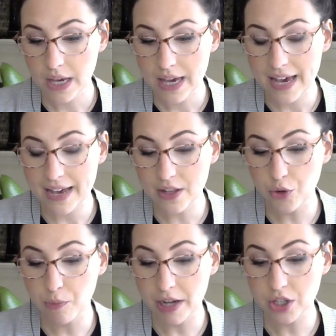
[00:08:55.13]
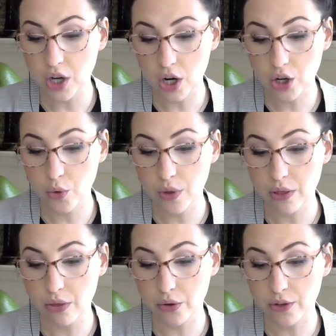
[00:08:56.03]
And then you're back to arco in
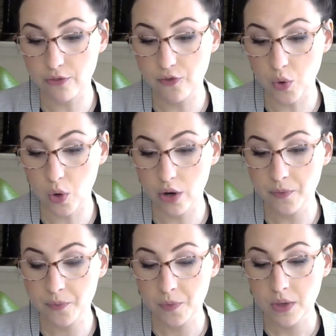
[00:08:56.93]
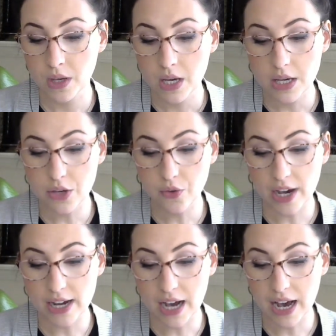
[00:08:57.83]
34. You've
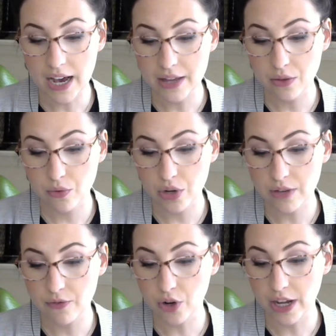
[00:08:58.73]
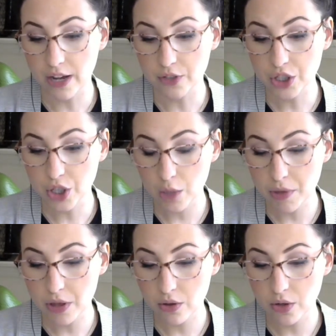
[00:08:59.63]
got a high 3 for an F sharp
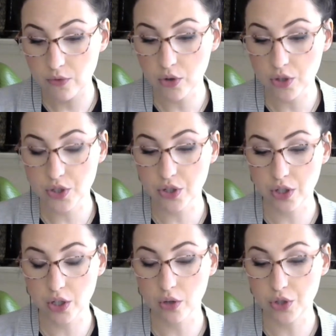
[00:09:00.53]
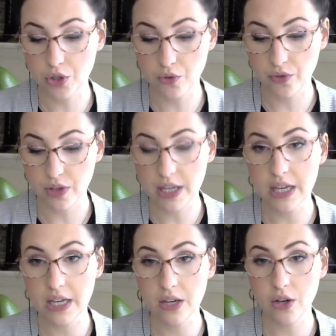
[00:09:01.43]
in 34, so you're going to go 2 for the
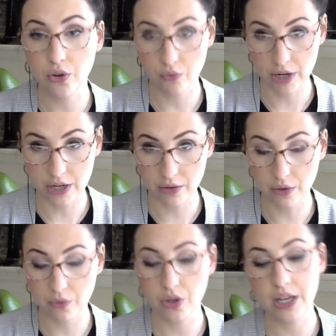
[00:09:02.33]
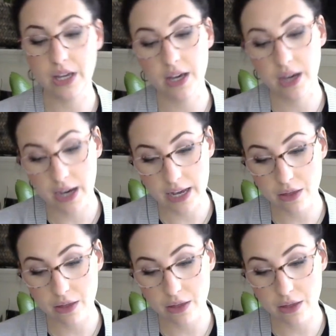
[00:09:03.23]
E, regular 3, high